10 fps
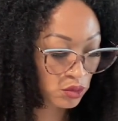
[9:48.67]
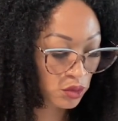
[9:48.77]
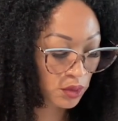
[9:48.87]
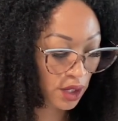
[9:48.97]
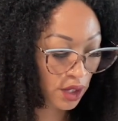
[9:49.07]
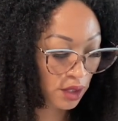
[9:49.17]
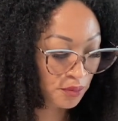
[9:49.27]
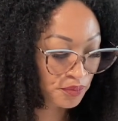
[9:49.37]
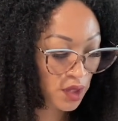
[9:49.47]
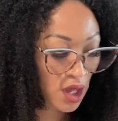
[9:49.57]
Okay.
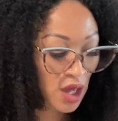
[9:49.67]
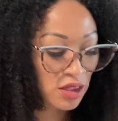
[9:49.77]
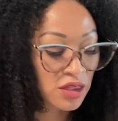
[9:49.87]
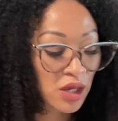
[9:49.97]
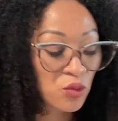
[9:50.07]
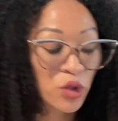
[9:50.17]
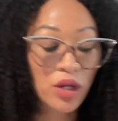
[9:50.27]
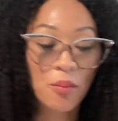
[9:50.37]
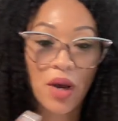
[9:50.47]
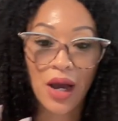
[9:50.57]
They want to
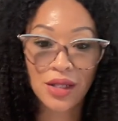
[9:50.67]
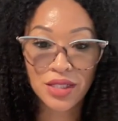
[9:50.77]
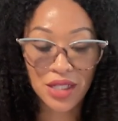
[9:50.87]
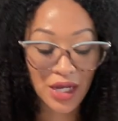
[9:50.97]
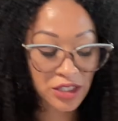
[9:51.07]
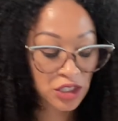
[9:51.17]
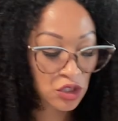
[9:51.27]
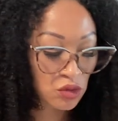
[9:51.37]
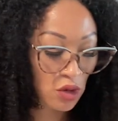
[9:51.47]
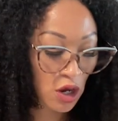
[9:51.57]
apologize to
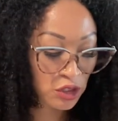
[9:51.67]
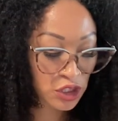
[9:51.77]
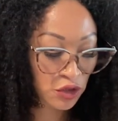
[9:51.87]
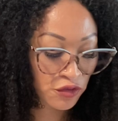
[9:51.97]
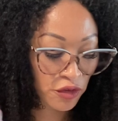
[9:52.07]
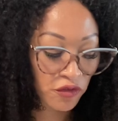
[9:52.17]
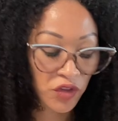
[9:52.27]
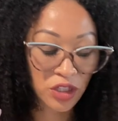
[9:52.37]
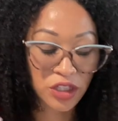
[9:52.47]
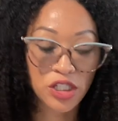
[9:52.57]
you also for
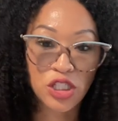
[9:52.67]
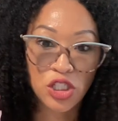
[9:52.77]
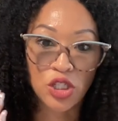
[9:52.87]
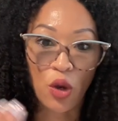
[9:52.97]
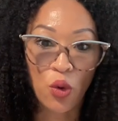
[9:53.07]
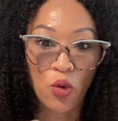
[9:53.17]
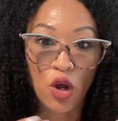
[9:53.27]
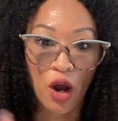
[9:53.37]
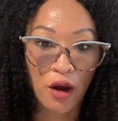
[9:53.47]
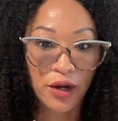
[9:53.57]
feeling so
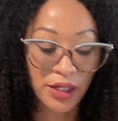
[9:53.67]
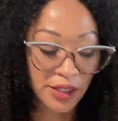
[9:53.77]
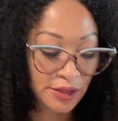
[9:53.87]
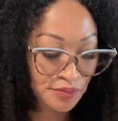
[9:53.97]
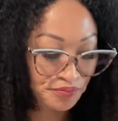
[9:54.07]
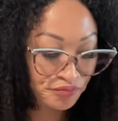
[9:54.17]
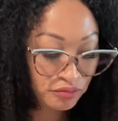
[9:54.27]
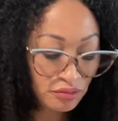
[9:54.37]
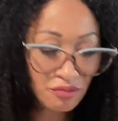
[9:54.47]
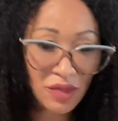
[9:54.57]
guarded,
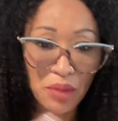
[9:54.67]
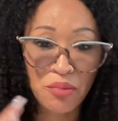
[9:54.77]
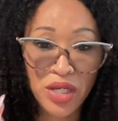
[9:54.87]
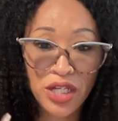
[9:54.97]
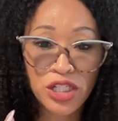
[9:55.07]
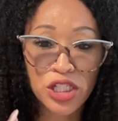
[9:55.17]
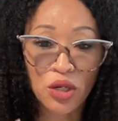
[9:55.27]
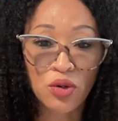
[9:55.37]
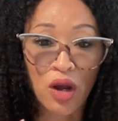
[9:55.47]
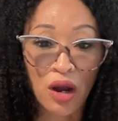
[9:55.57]
being
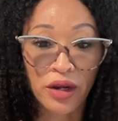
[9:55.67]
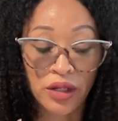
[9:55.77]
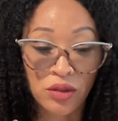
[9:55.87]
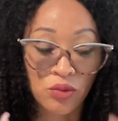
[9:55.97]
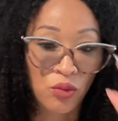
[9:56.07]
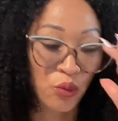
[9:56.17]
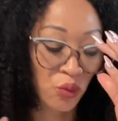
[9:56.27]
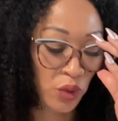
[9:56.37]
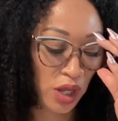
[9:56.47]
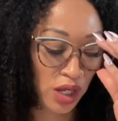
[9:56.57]
so guarded,
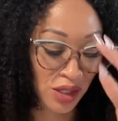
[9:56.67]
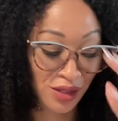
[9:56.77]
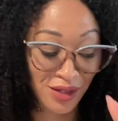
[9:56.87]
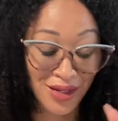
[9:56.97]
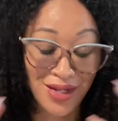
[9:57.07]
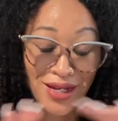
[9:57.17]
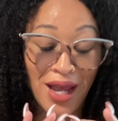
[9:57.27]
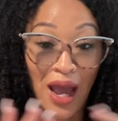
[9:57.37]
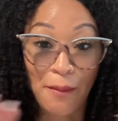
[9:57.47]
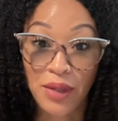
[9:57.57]
and
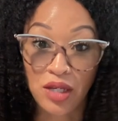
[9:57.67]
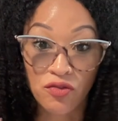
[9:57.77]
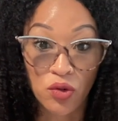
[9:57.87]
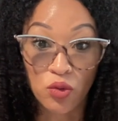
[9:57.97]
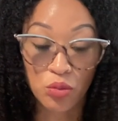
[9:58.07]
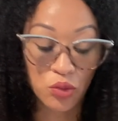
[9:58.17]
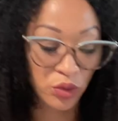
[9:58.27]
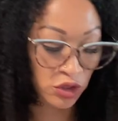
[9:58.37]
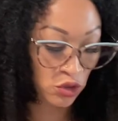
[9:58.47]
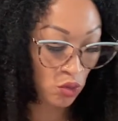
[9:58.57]
not being vulnerable
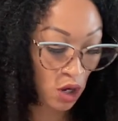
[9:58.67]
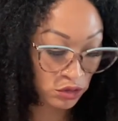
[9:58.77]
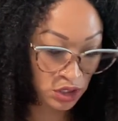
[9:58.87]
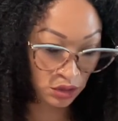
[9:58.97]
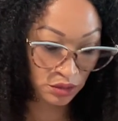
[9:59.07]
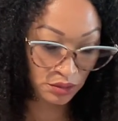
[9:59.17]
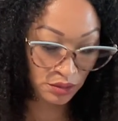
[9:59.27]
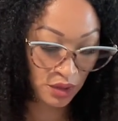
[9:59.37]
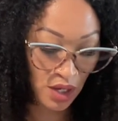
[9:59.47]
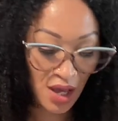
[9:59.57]
with you also.
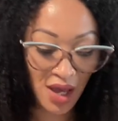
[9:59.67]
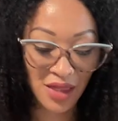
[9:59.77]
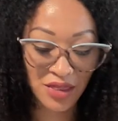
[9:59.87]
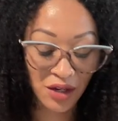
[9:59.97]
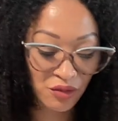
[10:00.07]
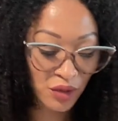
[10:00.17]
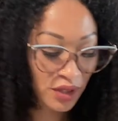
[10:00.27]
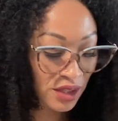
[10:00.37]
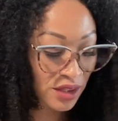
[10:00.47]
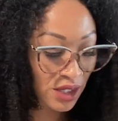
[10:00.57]
They're
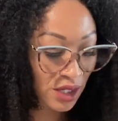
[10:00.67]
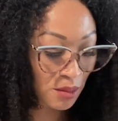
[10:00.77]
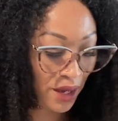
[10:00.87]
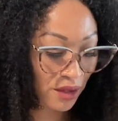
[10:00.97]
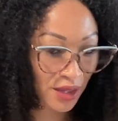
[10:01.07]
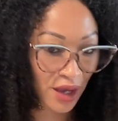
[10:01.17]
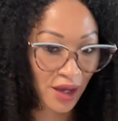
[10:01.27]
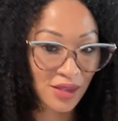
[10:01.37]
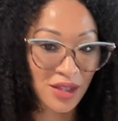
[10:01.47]
really thinking about that.